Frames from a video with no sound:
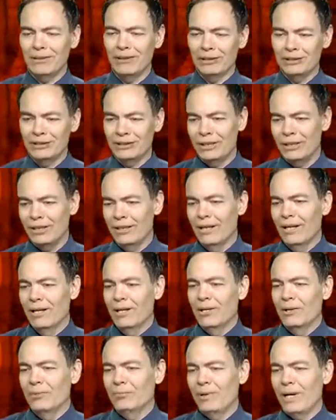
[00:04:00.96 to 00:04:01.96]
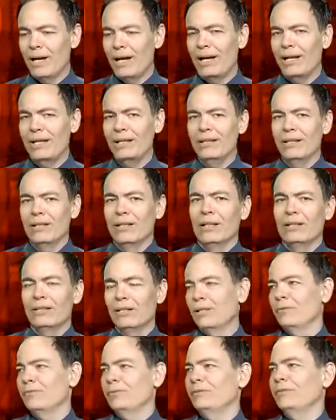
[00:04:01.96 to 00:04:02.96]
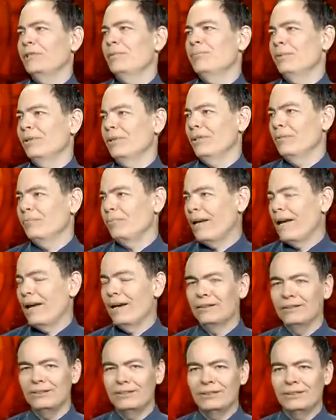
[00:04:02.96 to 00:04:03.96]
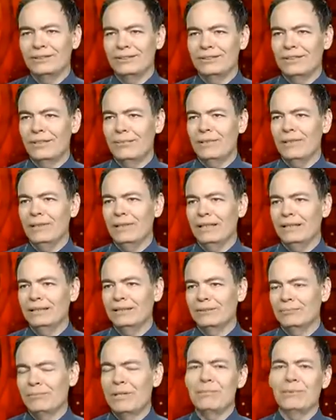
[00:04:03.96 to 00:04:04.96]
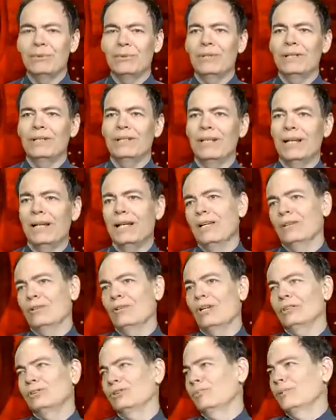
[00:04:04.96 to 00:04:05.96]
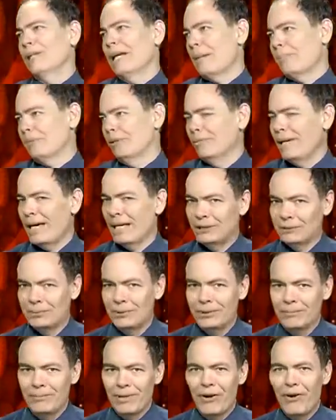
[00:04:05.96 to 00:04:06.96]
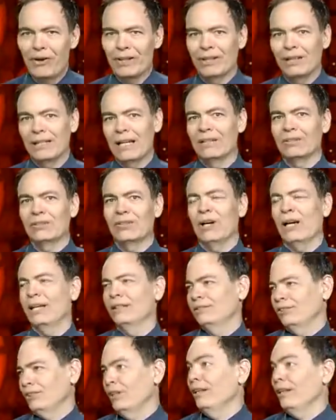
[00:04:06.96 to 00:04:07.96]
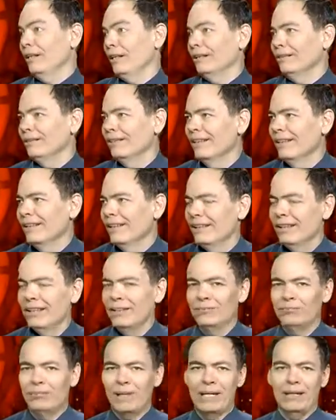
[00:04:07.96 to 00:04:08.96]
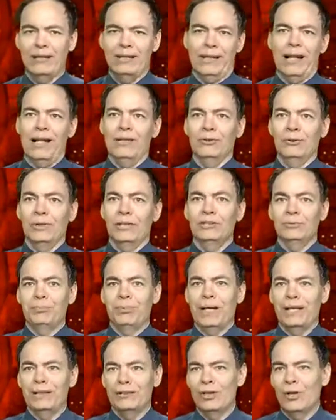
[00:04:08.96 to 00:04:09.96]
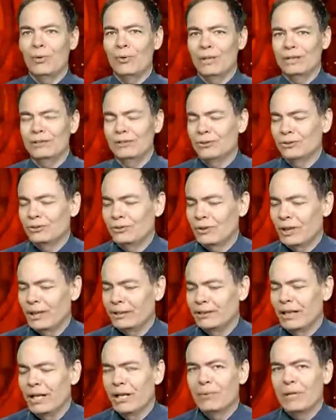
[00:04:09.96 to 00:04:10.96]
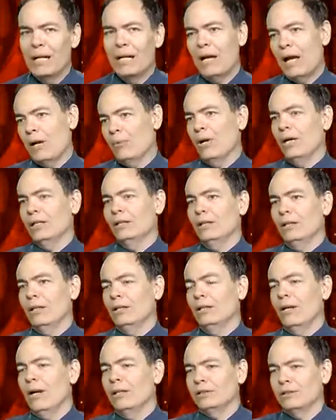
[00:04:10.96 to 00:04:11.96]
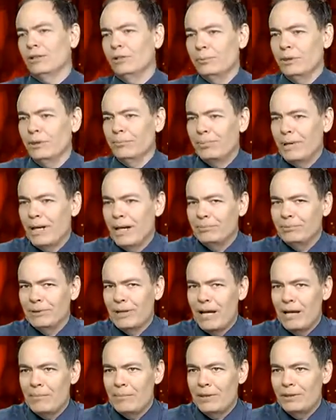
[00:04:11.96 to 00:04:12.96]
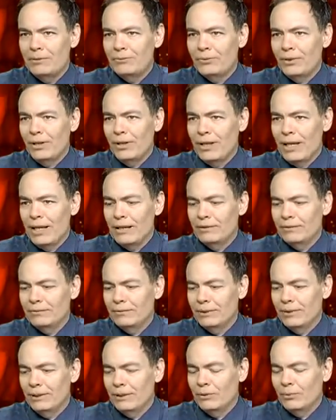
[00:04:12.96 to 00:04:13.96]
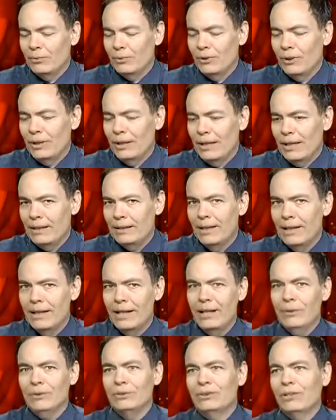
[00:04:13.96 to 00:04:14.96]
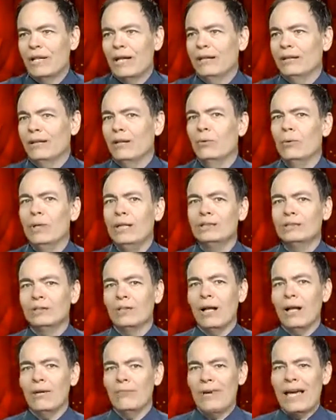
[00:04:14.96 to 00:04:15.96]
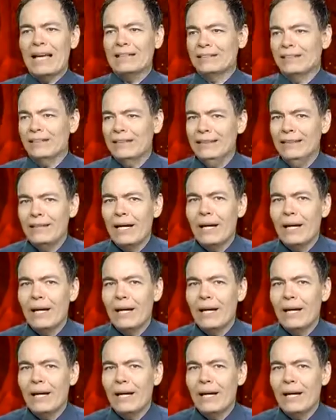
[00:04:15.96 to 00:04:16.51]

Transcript: larceny, by another 50 billion pounds in stimulus. Remember when long-term capital management in America got caught stealing? Alan Greenspan lowered interest rates. But I lost a little bit of Bob Dimon in front of that inquiry, and it was like a weasel all Vaselined